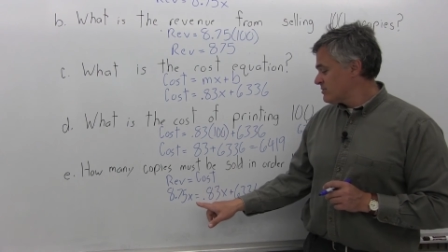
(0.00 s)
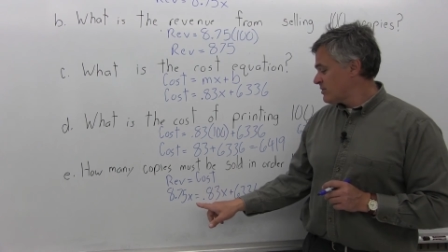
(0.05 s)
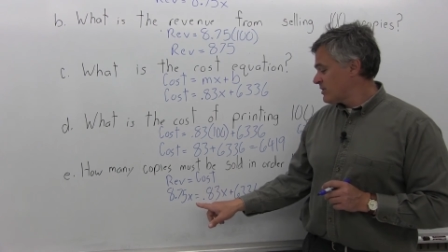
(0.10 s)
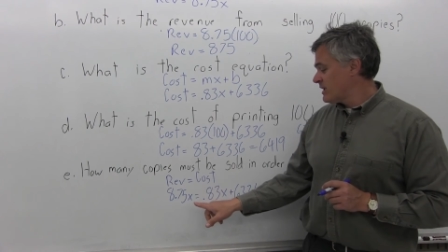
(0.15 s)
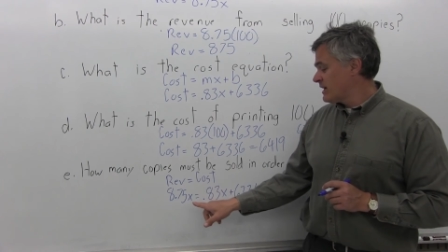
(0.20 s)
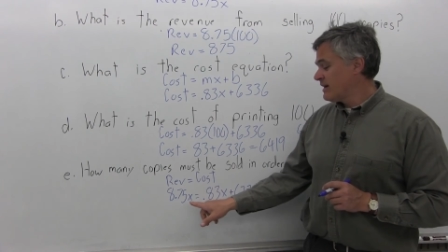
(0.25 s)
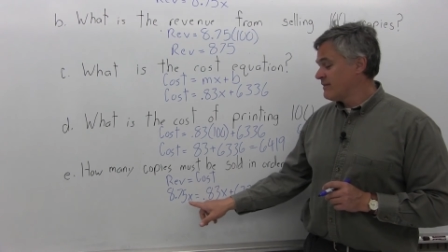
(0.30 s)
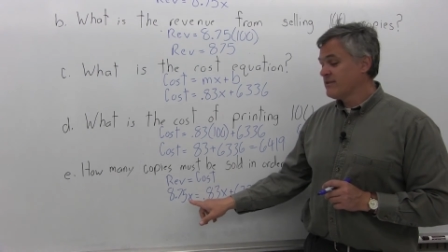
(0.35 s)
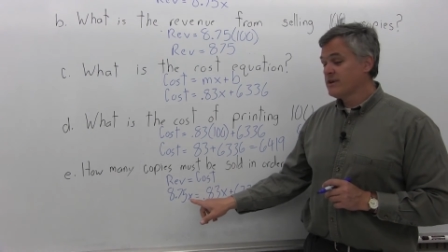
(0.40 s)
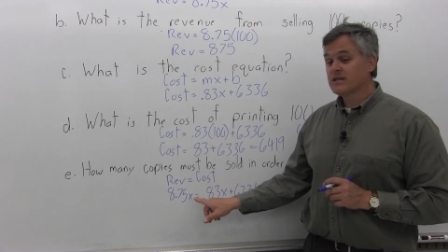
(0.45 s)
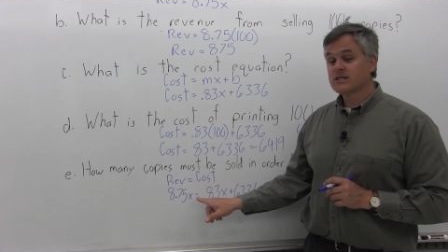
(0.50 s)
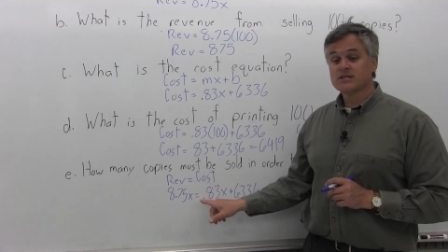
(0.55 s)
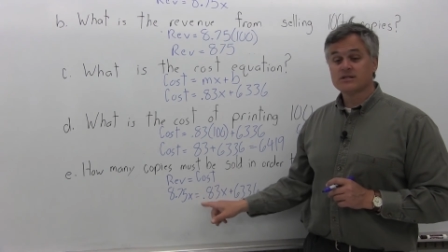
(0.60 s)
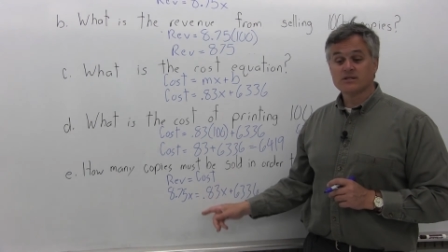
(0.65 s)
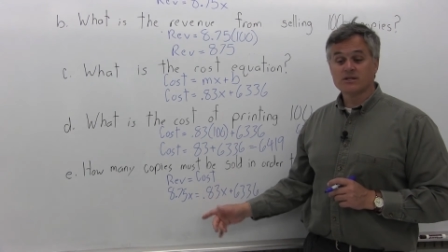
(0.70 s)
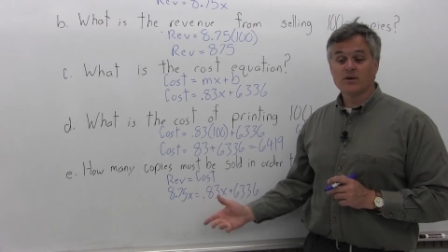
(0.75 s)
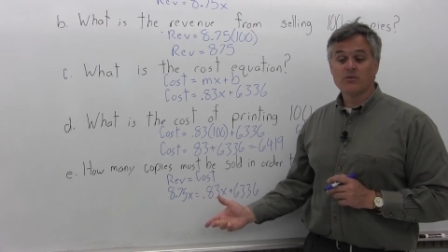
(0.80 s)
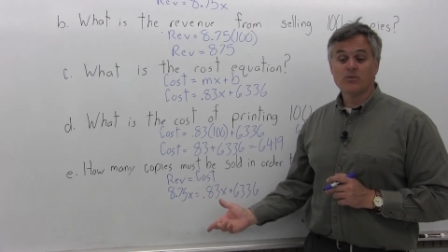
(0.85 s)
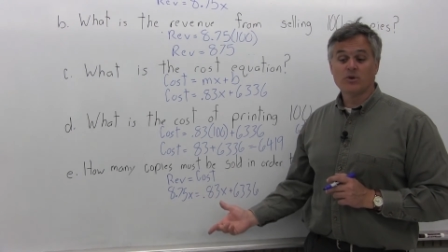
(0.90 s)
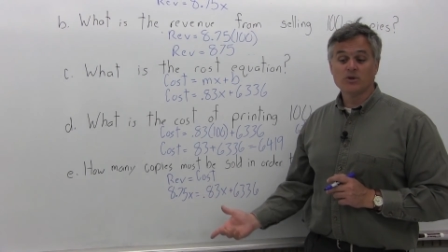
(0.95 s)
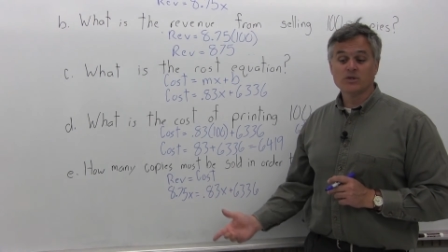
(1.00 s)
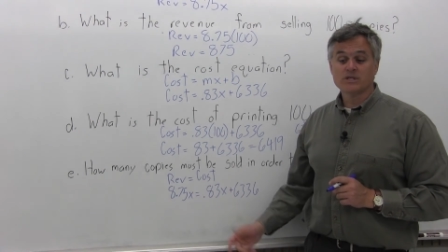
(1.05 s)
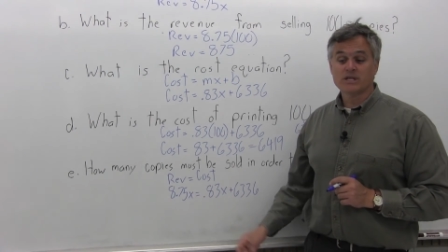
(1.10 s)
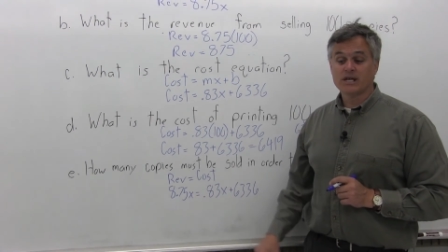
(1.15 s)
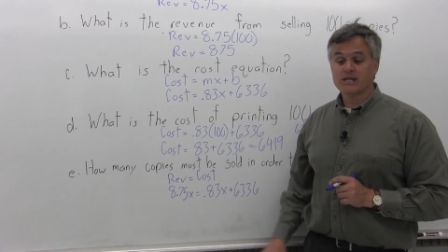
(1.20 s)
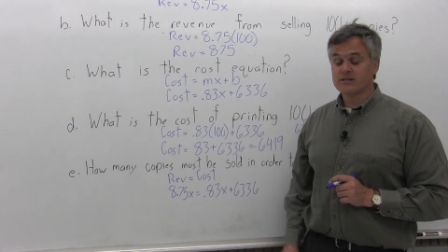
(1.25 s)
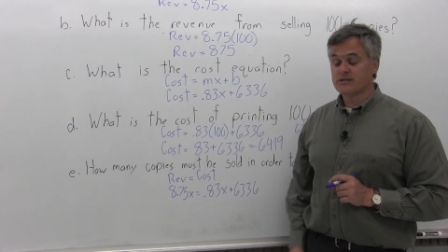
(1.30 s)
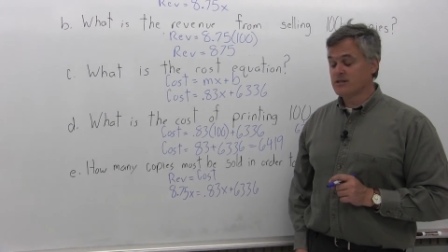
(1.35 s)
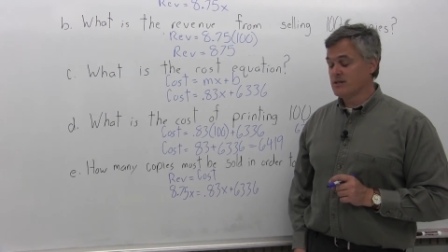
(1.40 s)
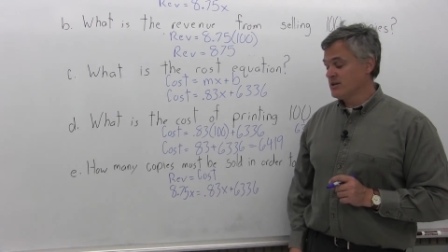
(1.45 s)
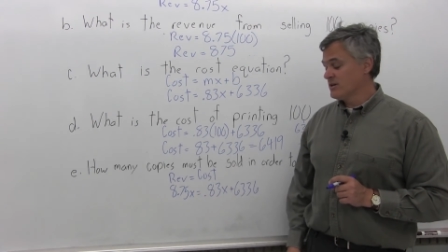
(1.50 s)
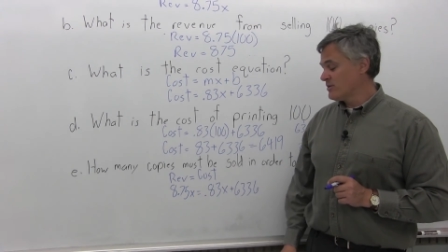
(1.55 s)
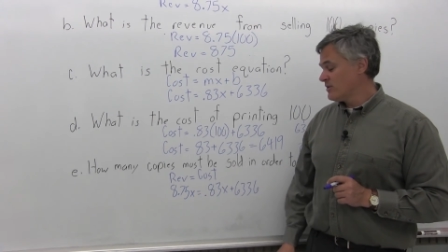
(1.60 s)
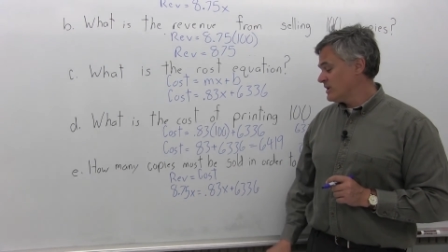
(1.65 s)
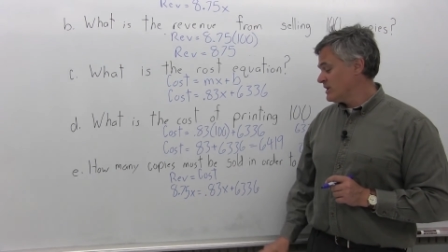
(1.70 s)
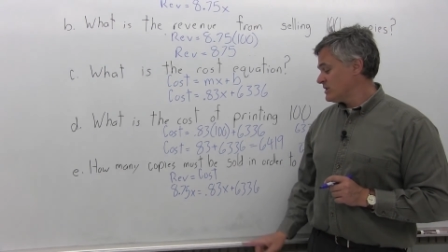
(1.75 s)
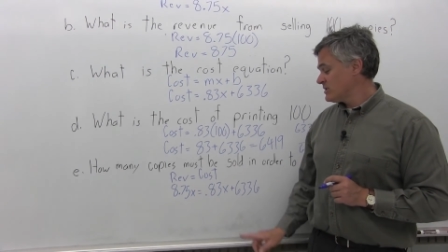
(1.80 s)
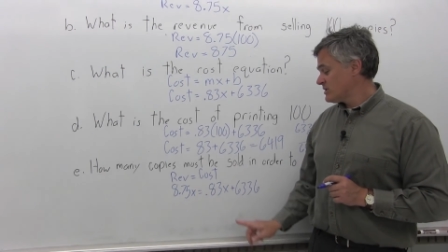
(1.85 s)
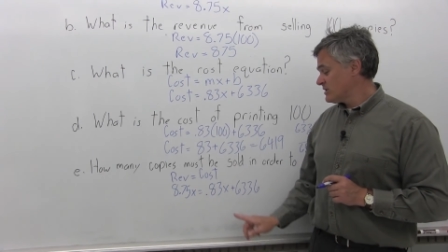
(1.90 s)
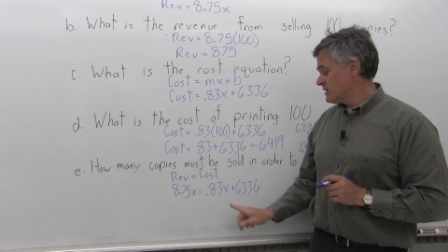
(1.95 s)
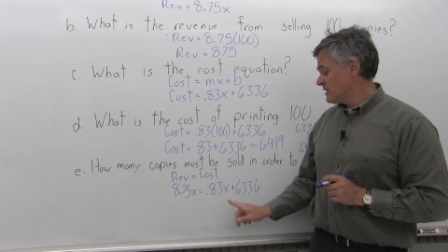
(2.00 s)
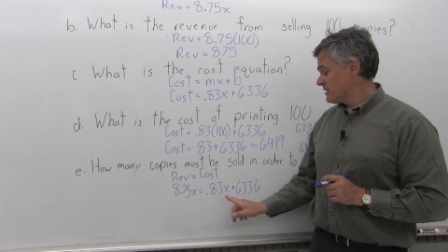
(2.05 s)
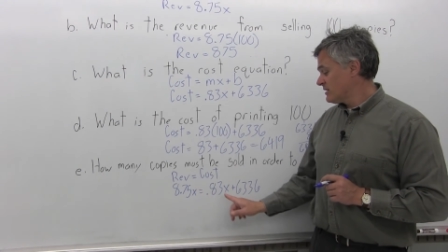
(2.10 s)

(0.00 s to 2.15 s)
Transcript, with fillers: point I have x's on both sides of the equation.